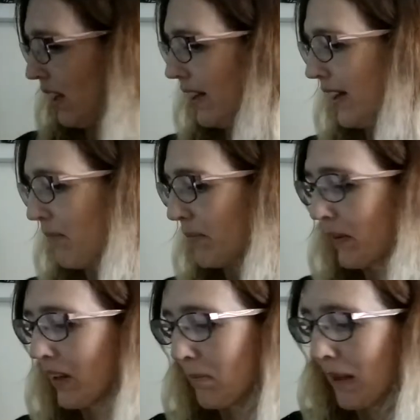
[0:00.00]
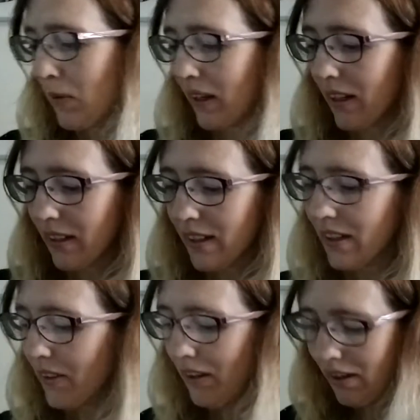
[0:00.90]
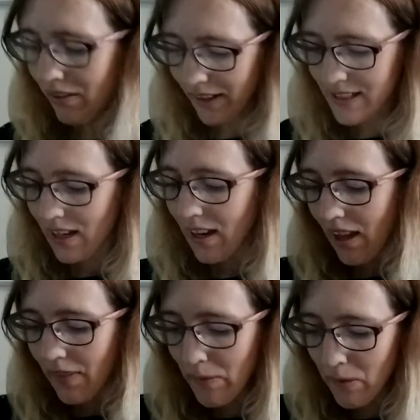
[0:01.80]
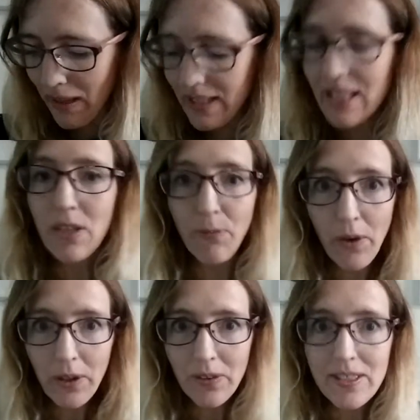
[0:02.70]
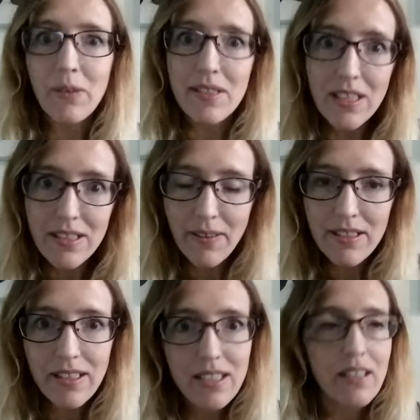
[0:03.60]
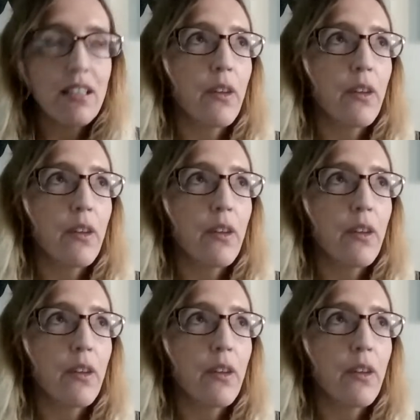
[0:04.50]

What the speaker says: I'm going to be quicking now. Right, then we went into Foyles. I was so excited.